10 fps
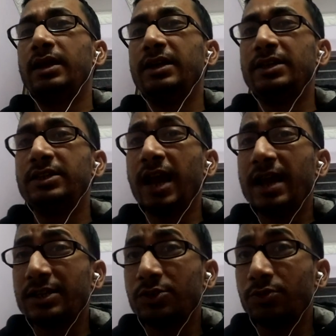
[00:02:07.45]

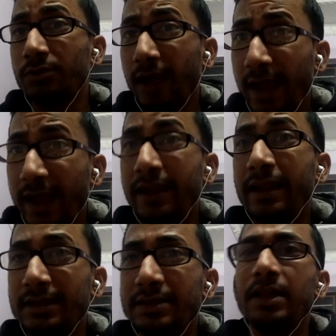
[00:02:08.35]
desires to write
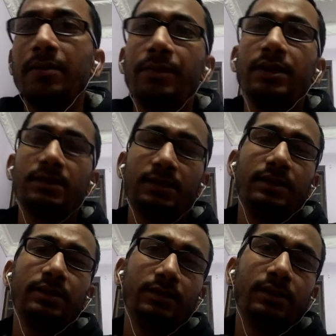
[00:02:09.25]

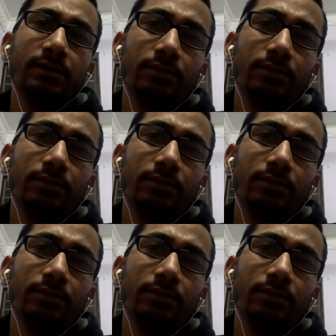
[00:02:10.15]
examinations